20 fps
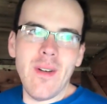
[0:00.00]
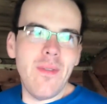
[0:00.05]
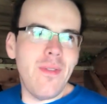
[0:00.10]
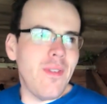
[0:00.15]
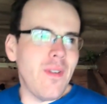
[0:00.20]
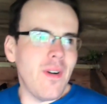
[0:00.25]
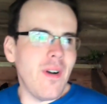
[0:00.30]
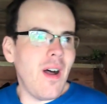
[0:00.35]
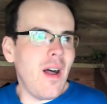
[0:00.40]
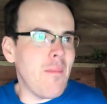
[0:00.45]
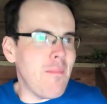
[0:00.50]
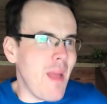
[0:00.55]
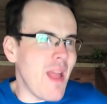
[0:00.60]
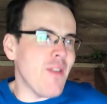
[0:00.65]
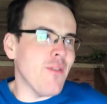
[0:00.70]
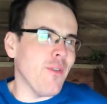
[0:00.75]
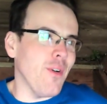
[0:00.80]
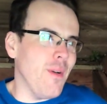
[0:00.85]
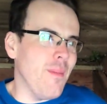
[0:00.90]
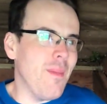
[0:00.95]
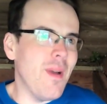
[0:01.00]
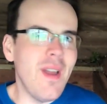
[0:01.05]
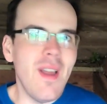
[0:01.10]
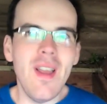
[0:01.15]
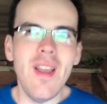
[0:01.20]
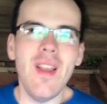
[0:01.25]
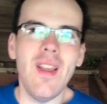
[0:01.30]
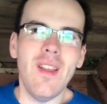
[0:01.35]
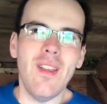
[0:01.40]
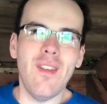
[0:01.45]
for our bedroom,
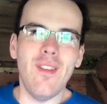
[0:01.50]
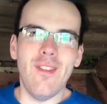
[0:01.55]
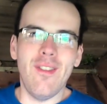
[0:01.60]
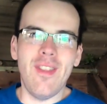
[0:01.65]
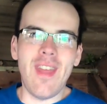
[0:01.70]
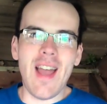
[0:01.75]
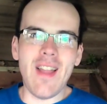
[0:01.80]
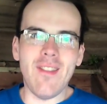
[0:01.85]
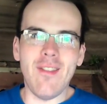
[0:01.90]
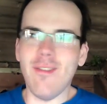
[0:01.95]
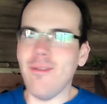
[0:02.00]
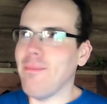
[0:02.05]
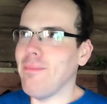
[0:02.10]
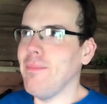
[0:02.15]
because that's